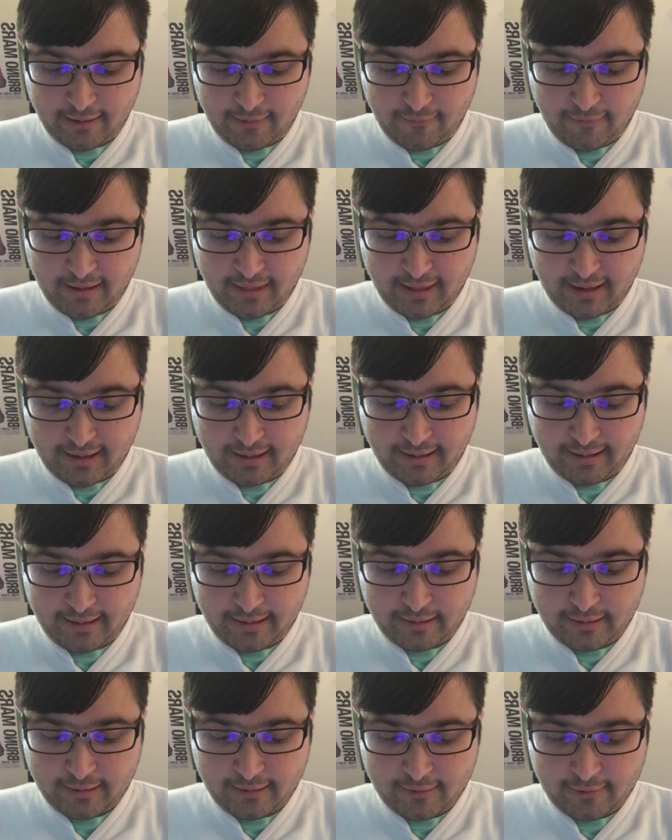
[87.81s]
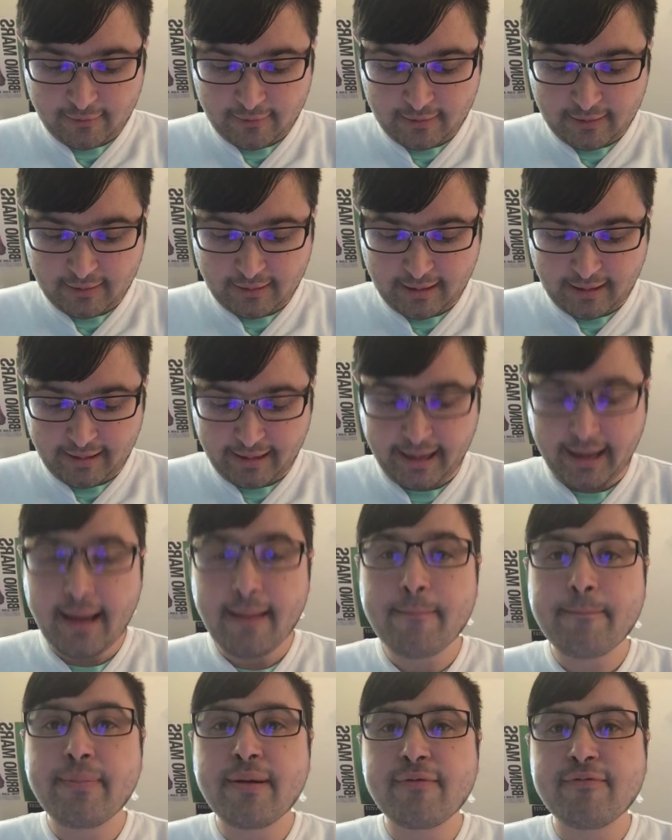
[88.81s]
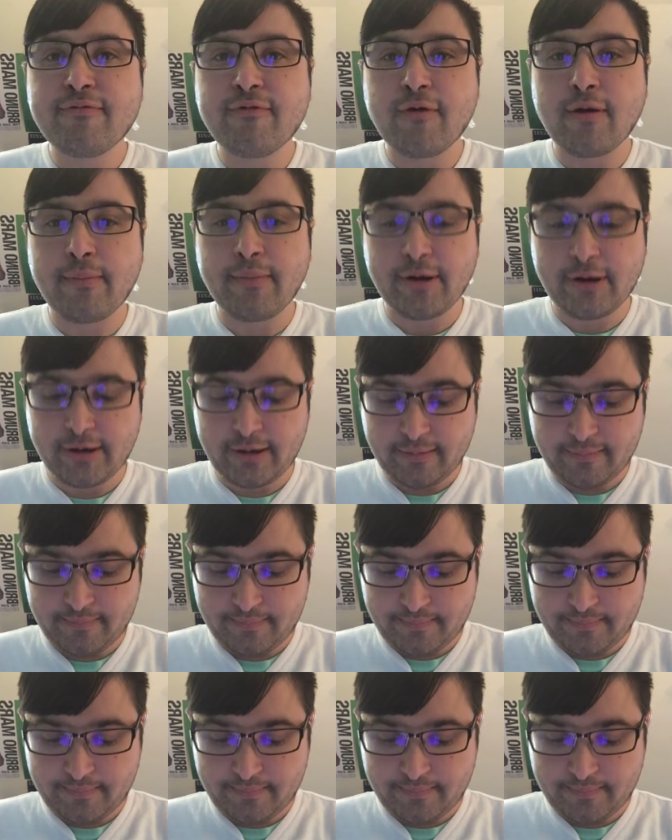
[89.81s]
with an extraordinary performer.